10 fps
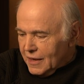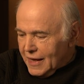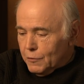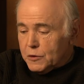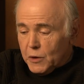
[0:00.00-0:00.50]

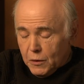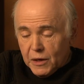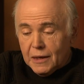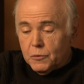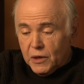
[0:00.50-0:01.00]
and it was and it
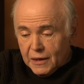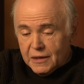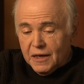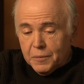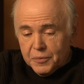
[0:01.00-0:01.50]
went on, went
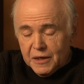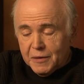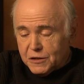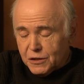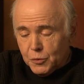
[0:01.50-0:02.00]
on the air pretty
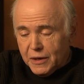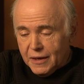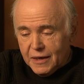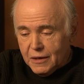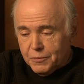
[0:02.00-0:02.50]
much the
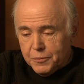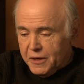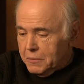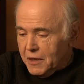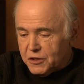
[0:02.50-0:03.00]
way I
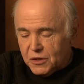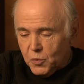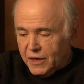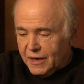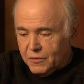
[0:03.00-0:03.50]
pretty much the
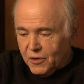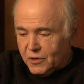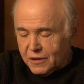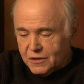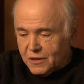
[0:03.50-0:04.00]
way I
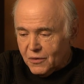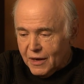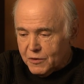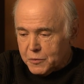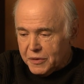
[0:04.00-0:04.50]
wrote it. So
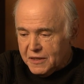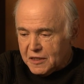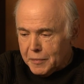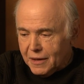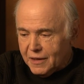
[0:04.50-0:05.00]
I was
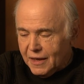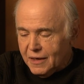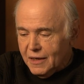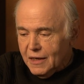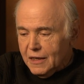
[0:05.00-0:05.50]
pleased about
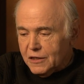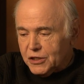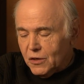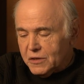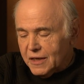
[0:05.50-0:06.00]
that. The
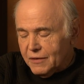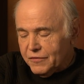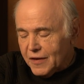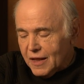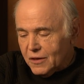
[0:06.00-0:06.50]
shows
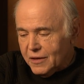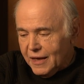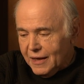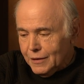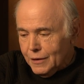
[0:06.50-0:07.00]
that followed
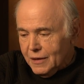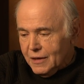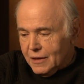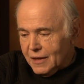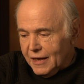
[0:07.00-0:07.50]
that,
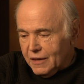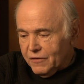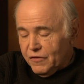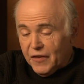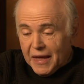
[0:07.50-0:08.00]
like
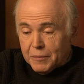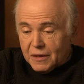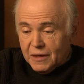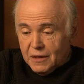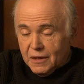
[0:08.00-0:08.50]

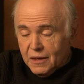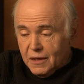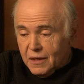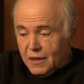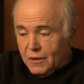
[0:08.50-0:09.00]
Family,
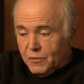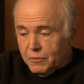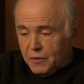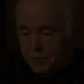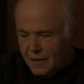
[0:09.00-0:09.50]

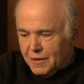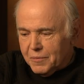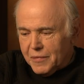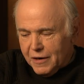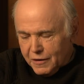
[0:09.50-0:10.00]
with
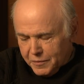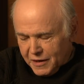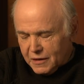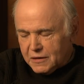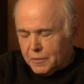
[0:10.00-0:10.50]
Meredith
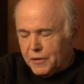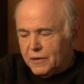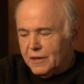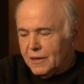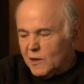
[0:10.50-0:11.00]
Baxter
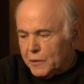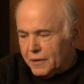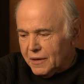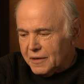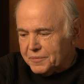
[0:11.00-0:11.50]
Birney
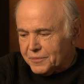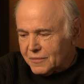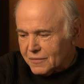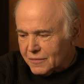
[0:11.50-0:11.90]
and um,